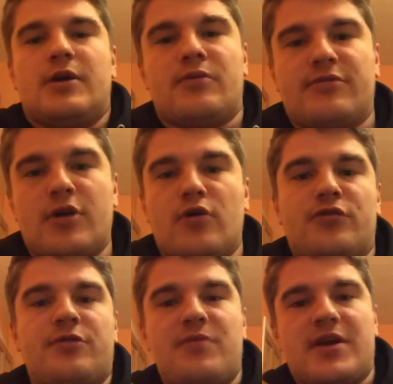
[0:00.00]
with
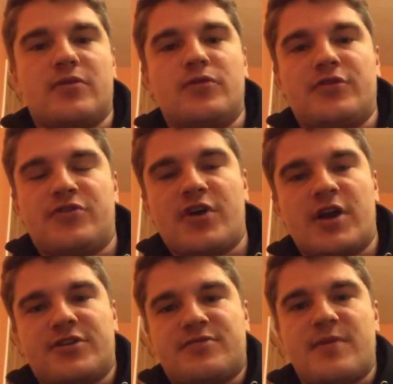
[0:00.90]
goals from Nichols and
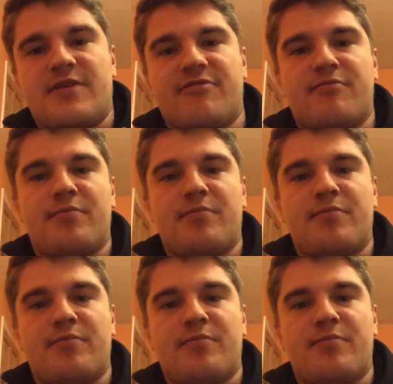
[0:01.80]
Tyler Smith.